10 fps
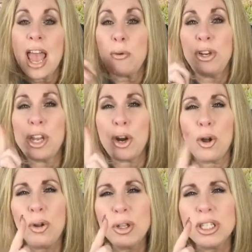And when you get
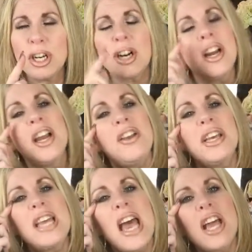older, you
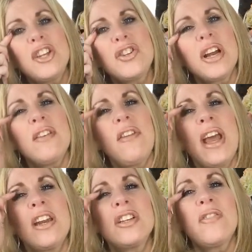get the extra
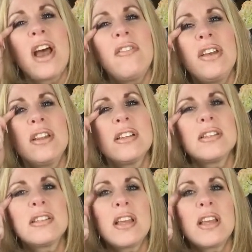advantage of having this